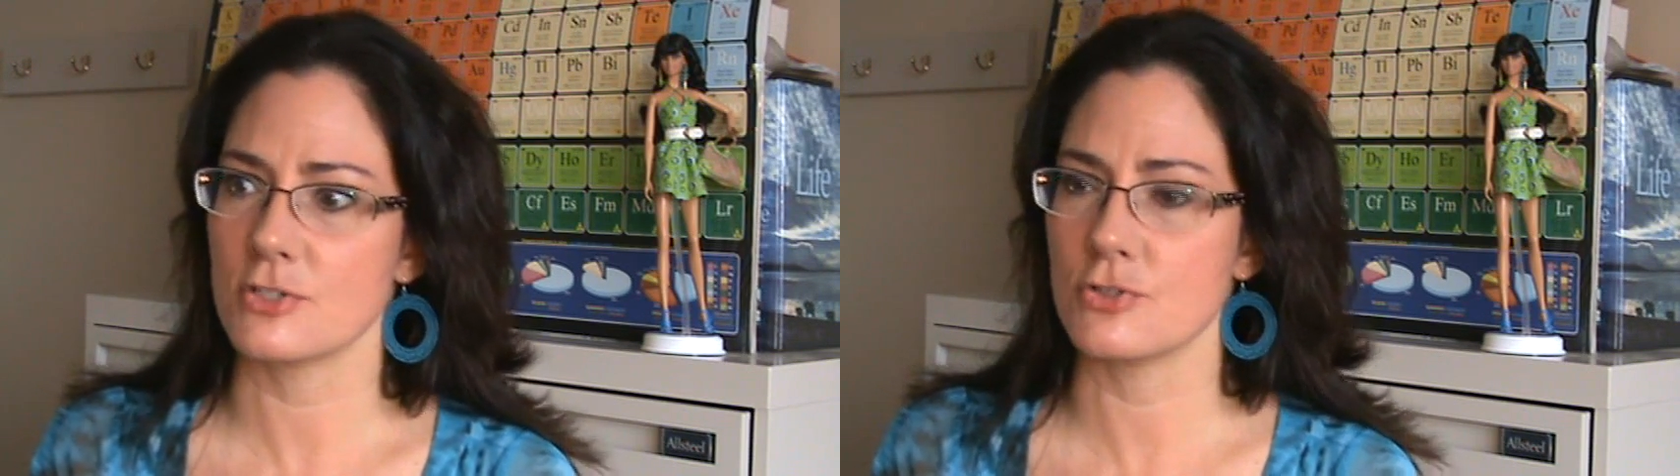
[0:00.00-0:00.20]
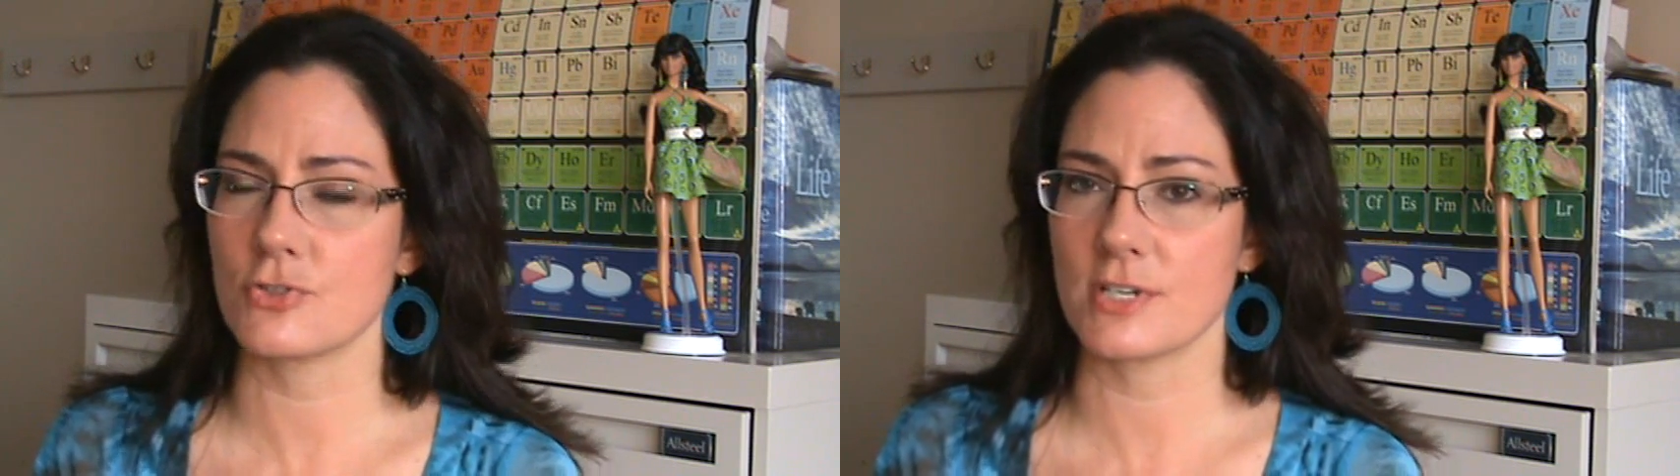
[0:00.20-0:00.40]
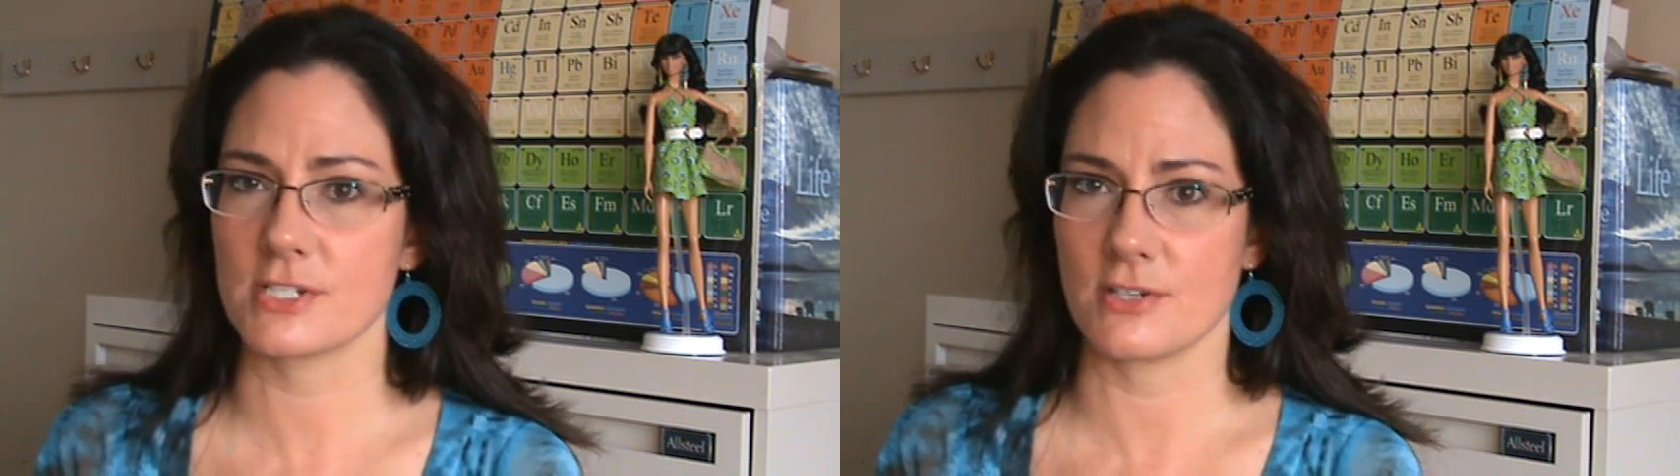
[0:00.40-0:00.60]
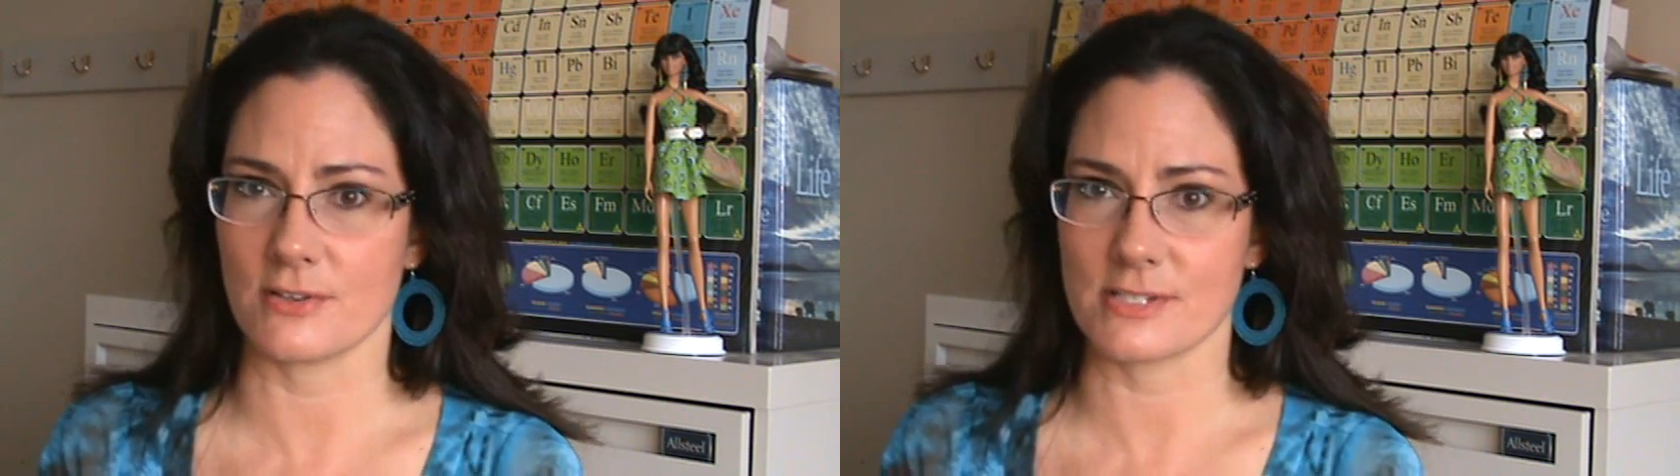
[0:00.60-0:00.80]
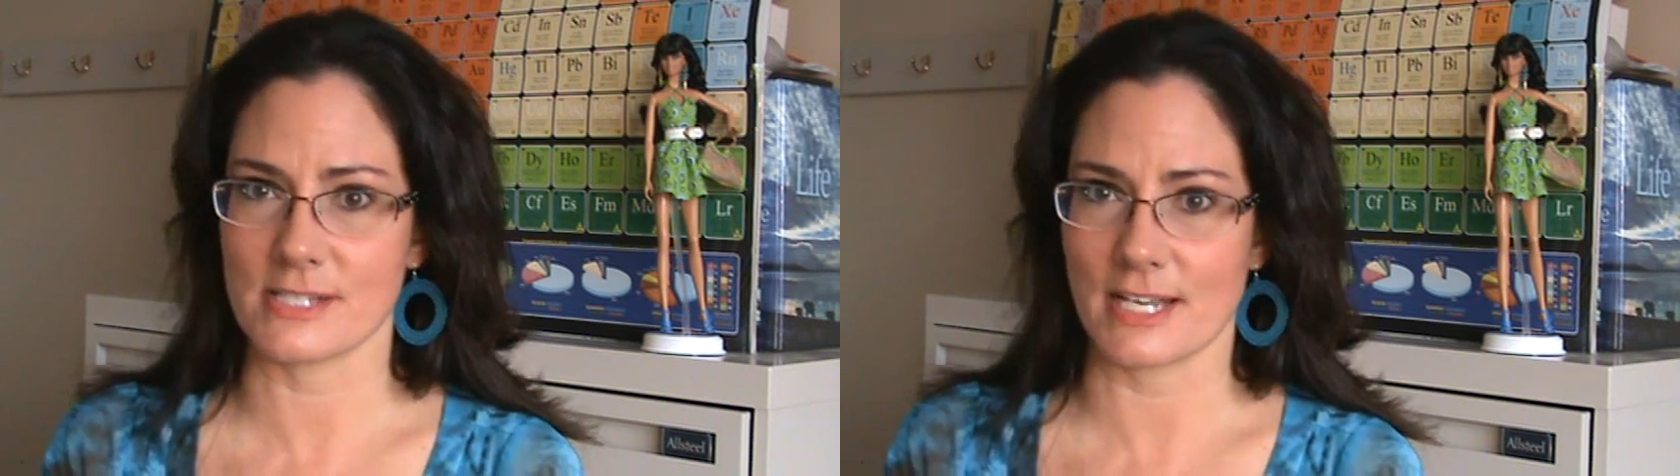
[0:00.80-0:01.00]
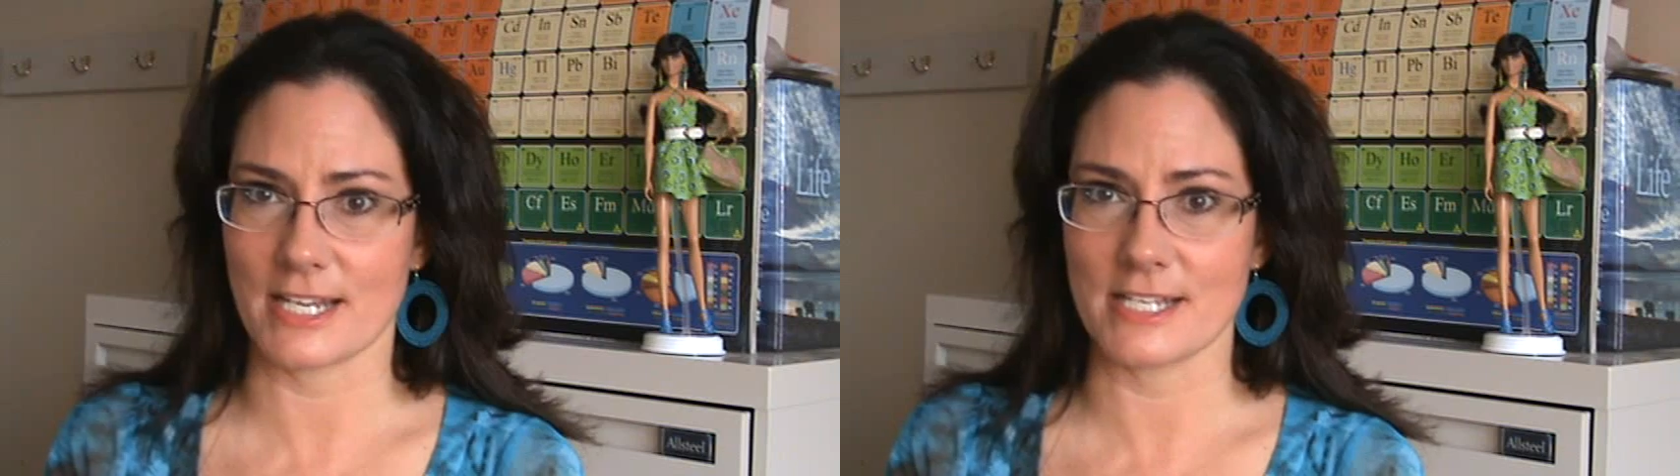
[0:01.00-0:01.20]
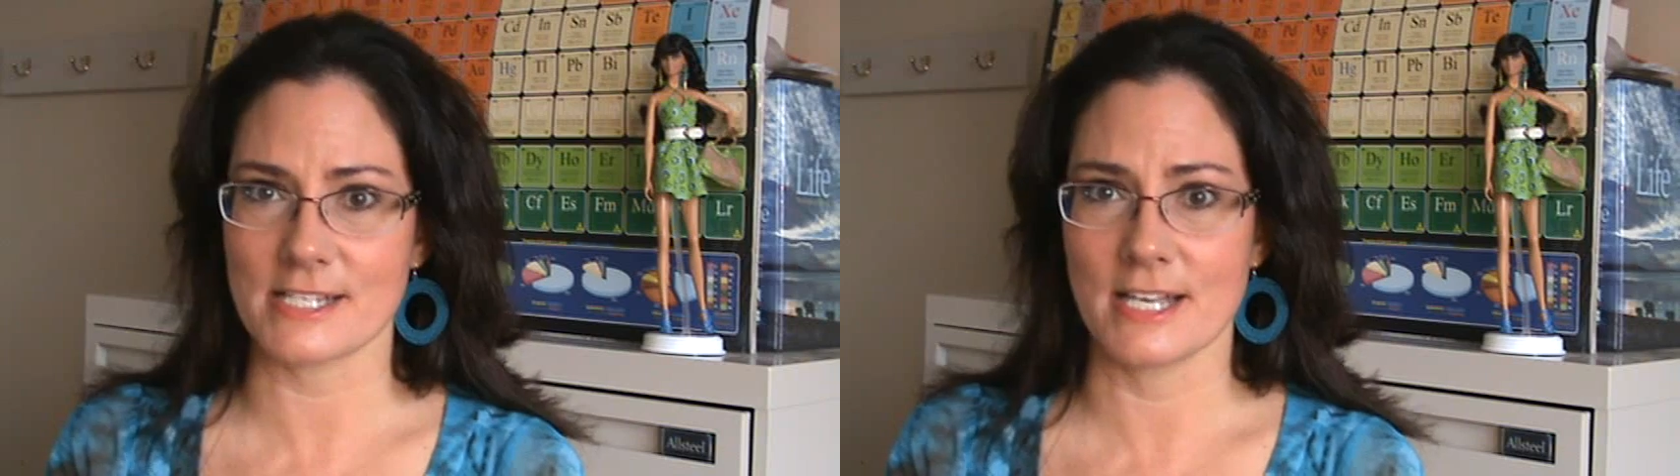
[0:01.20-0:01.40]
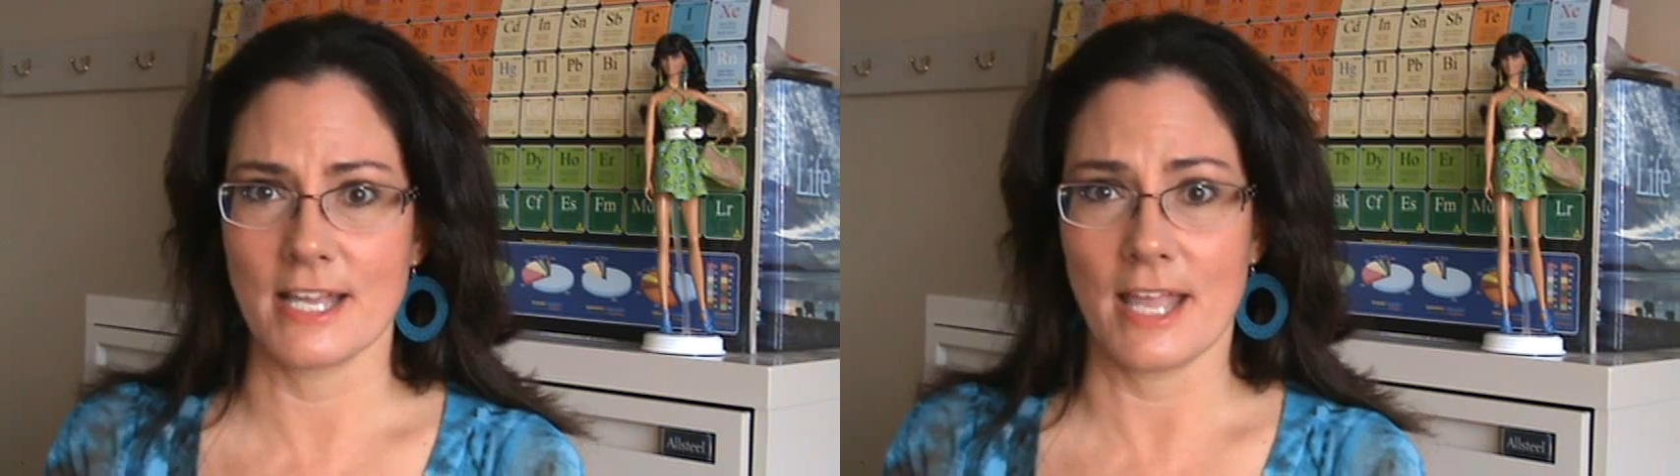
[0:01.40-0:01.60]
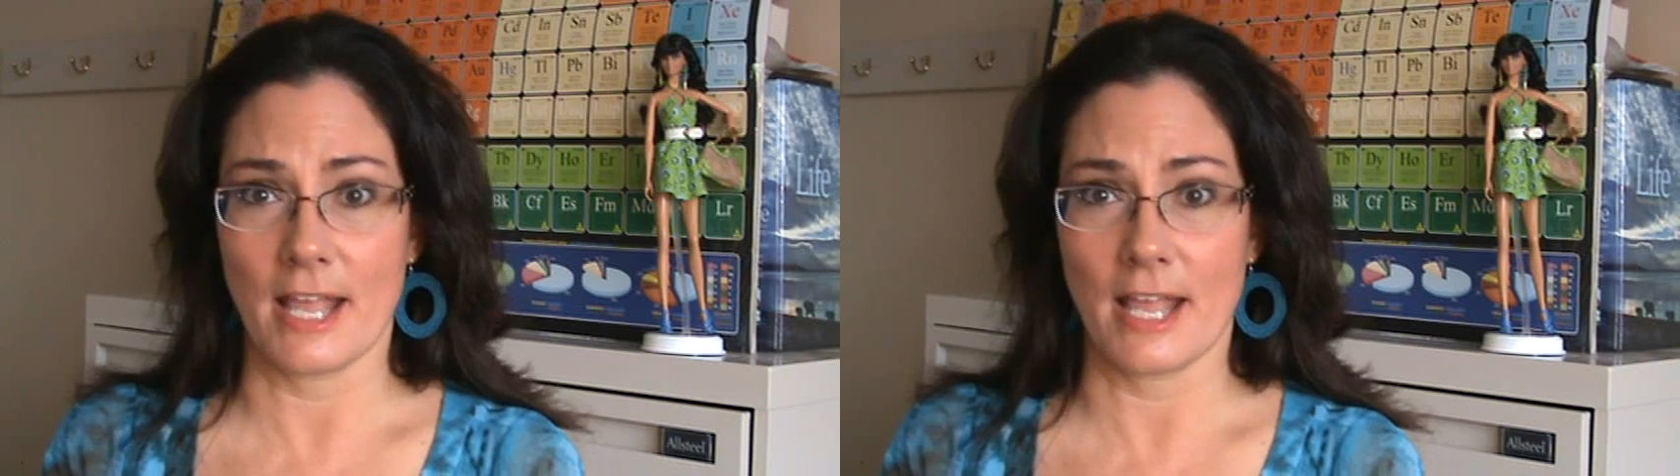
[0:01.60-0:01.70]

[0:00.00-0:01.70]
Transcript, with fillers: nutritional studies